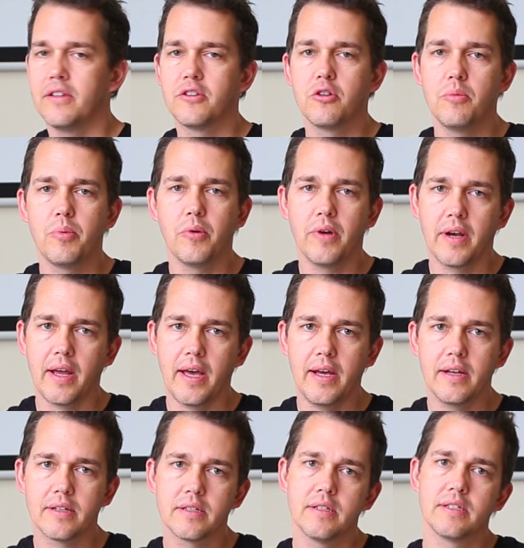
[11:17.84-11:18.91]

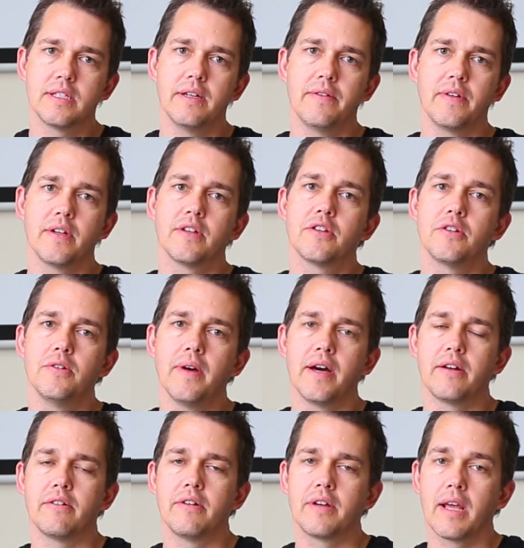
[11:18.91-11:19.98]
2.8, 70 to
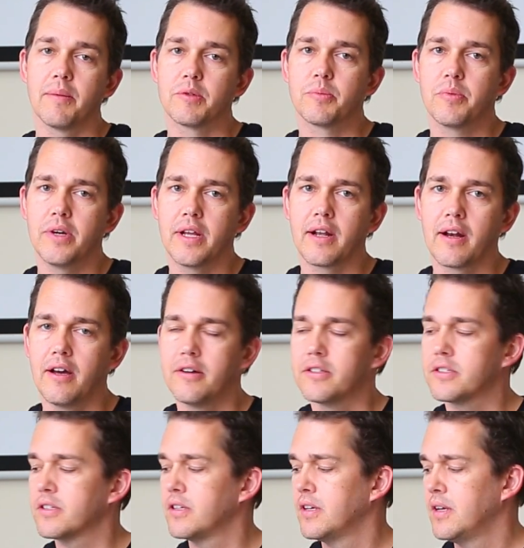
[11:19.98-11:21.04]
200 comes pretty
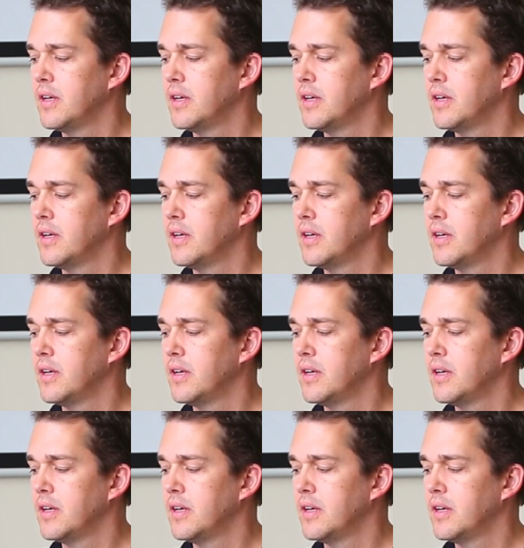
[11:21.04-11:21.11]
close,